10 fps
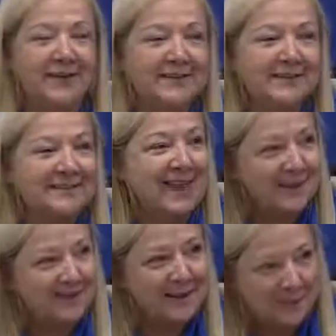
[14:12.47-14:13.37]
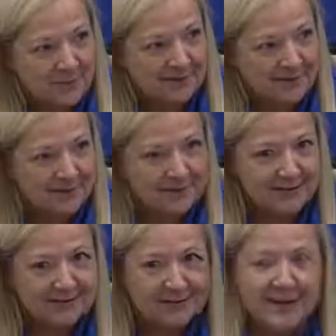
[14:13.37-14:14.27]
And the sad thing about it
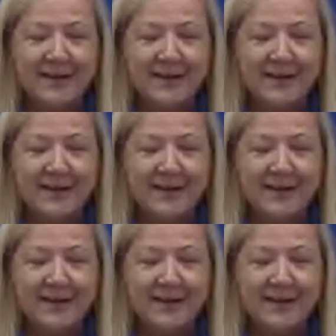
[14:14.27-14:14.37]
is,